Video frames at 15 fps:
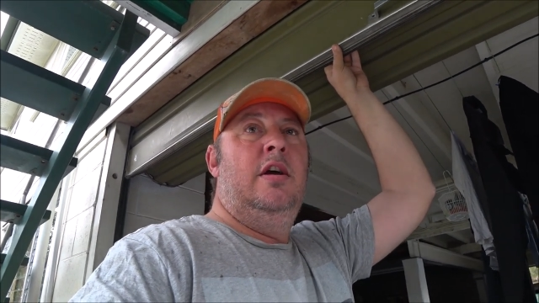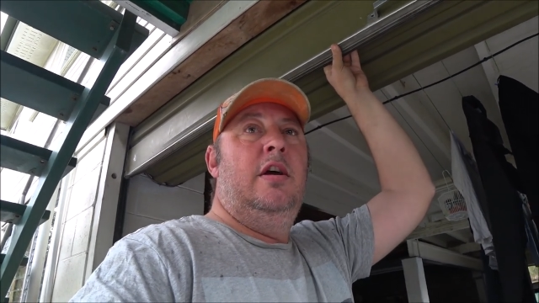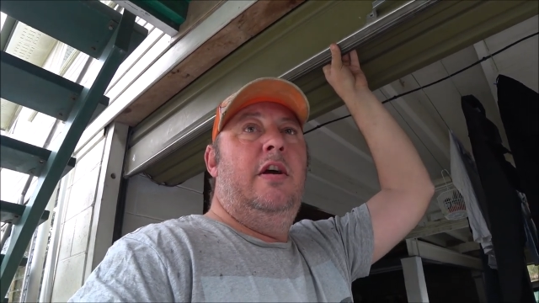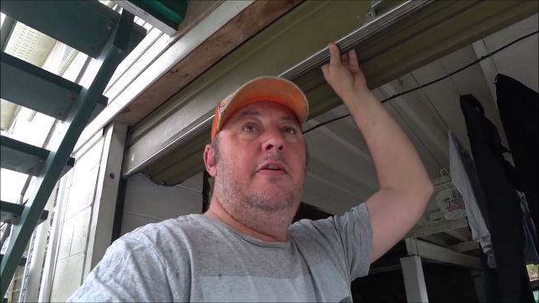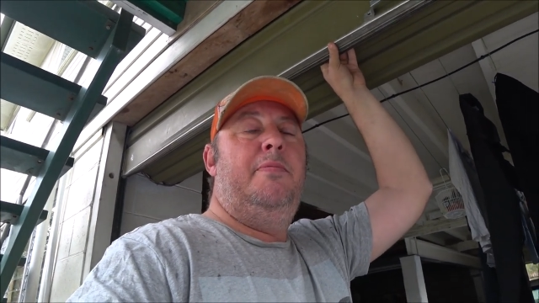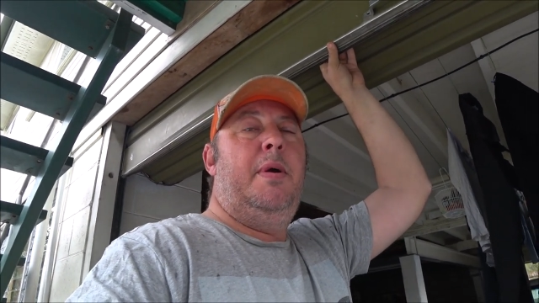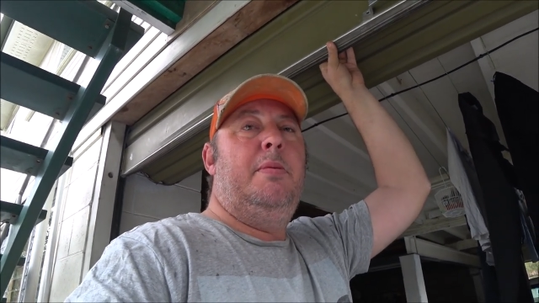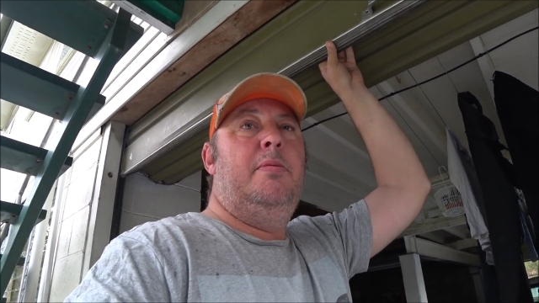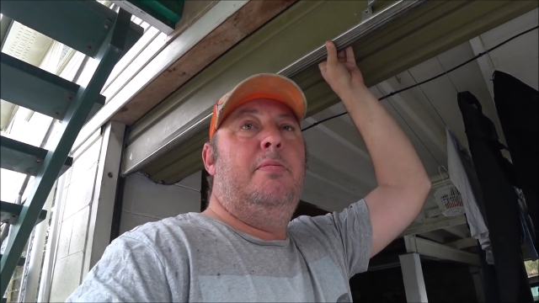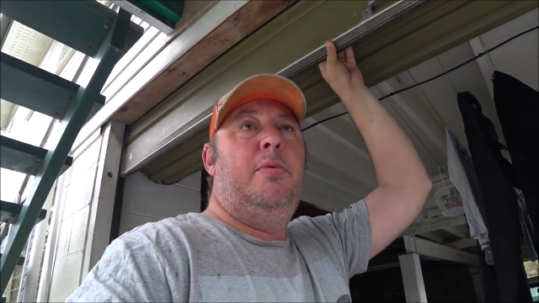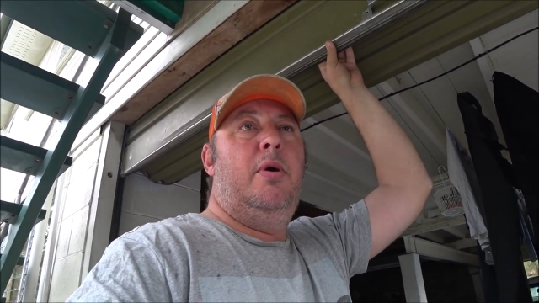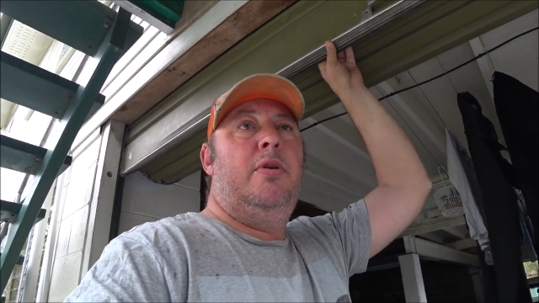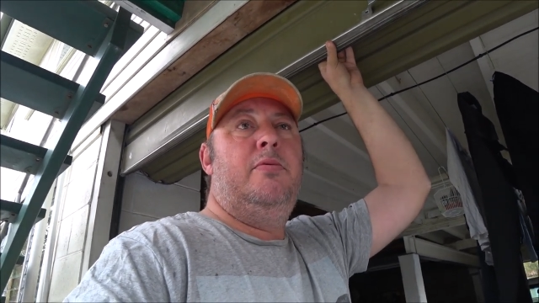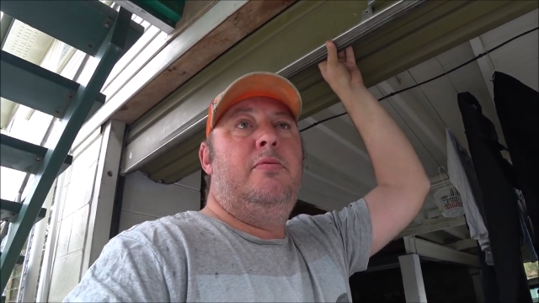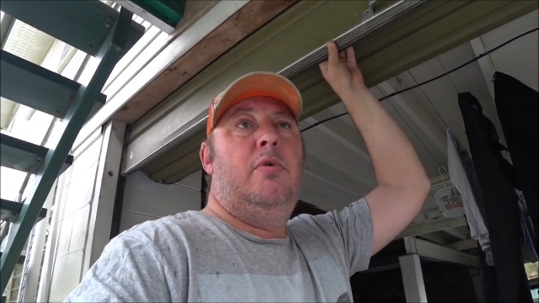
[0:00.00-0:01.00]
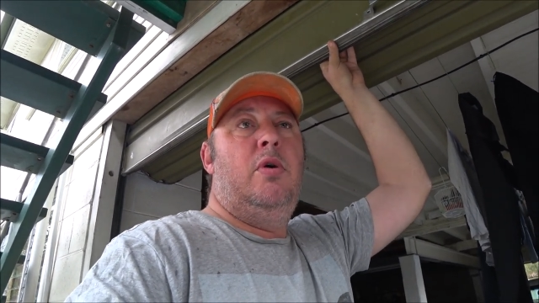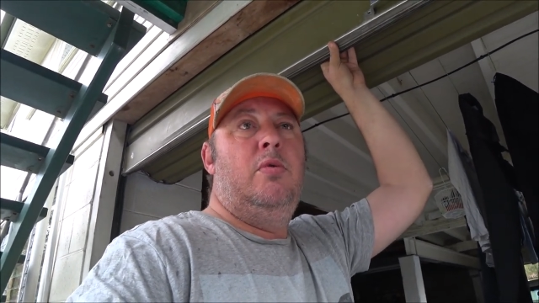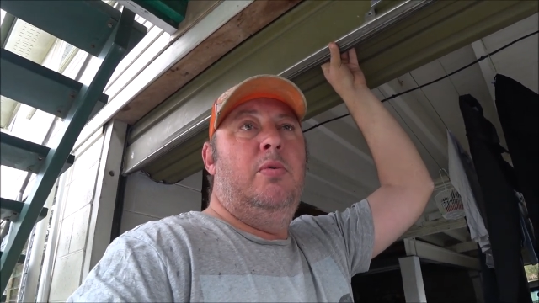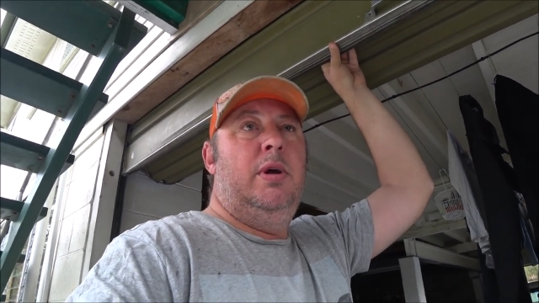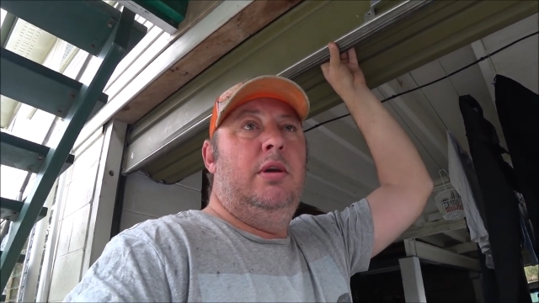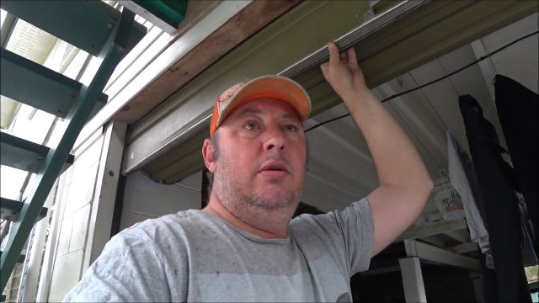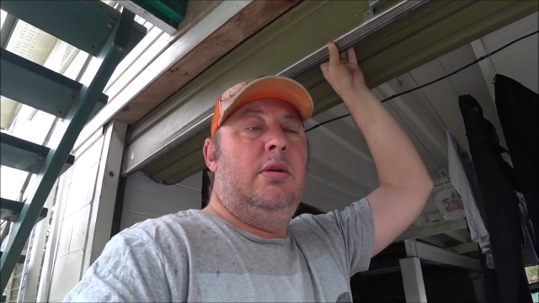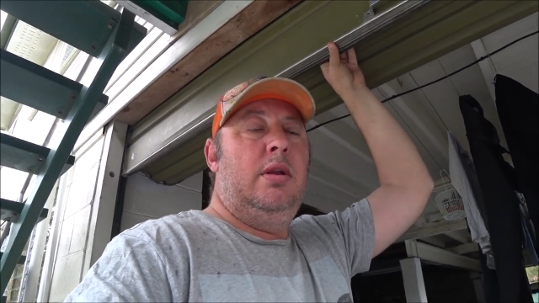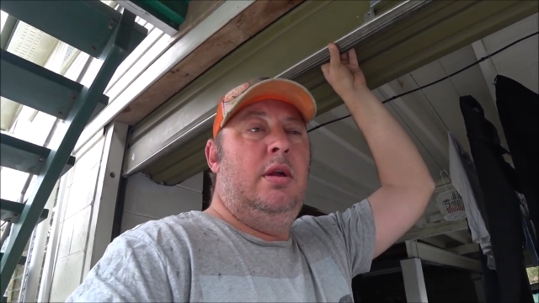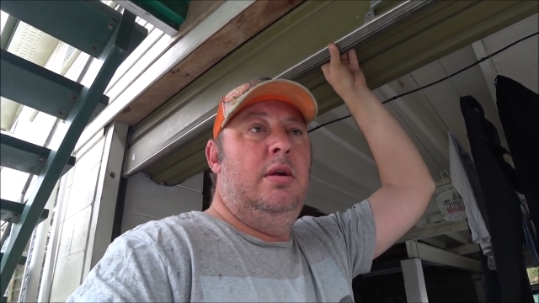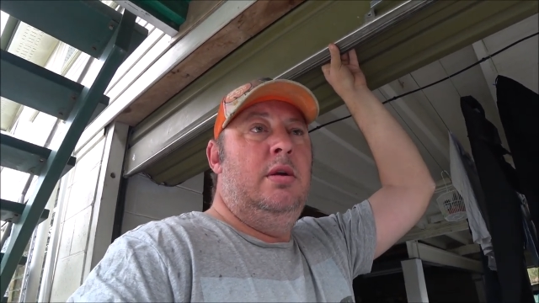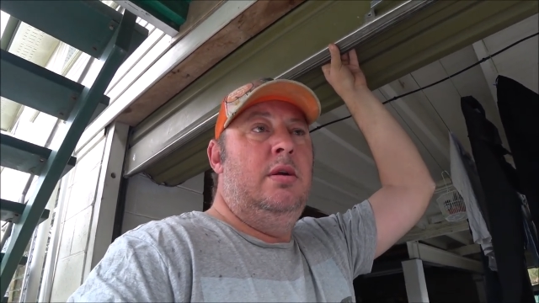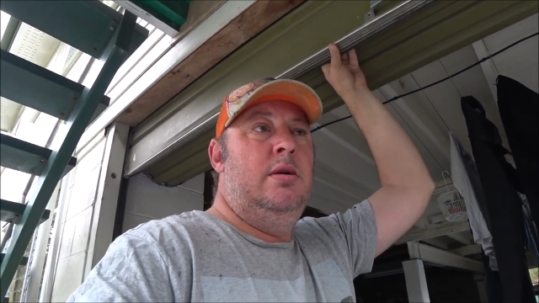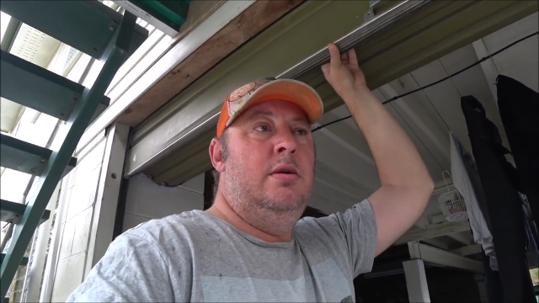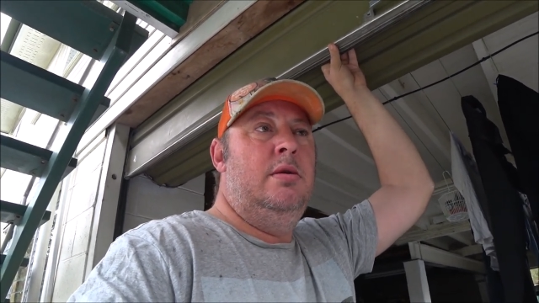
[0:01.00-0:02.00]
If people buy the wrong wheels,
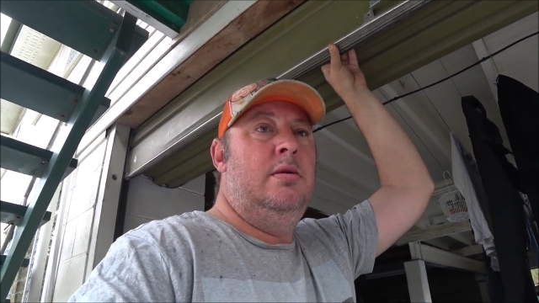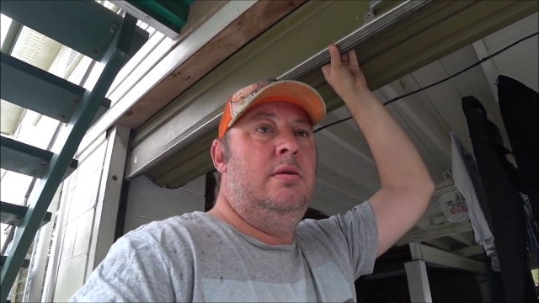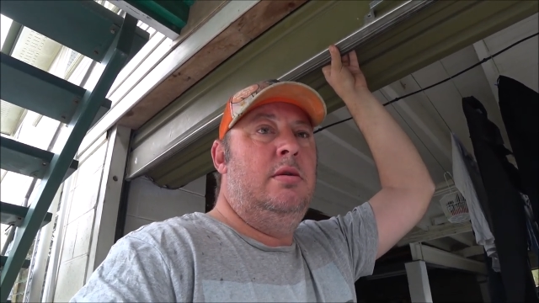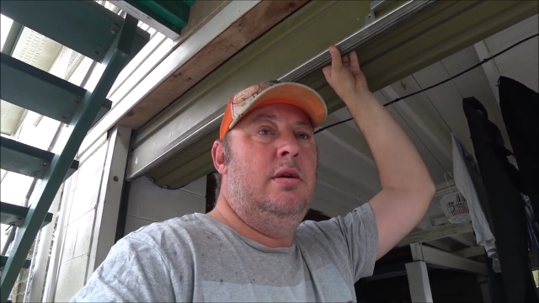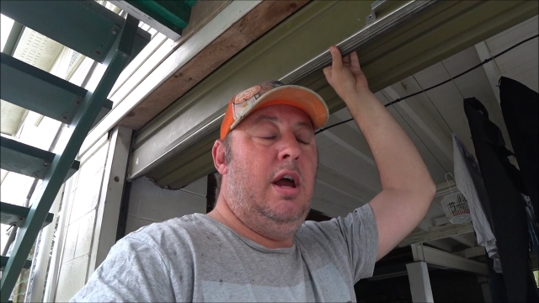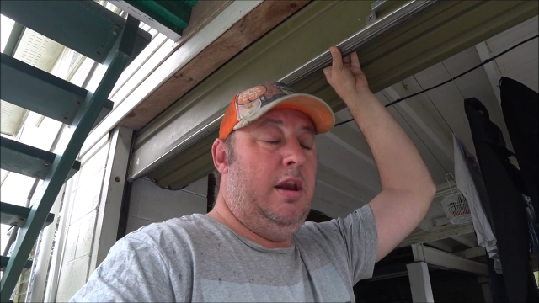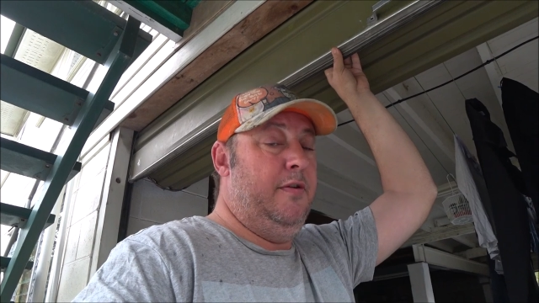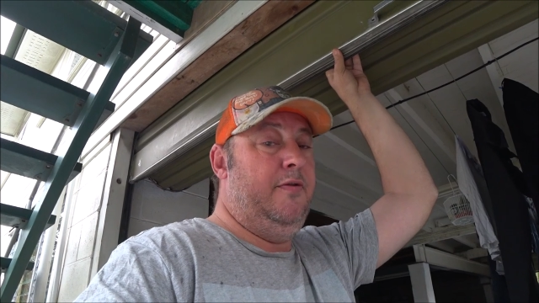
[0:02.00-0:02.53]
and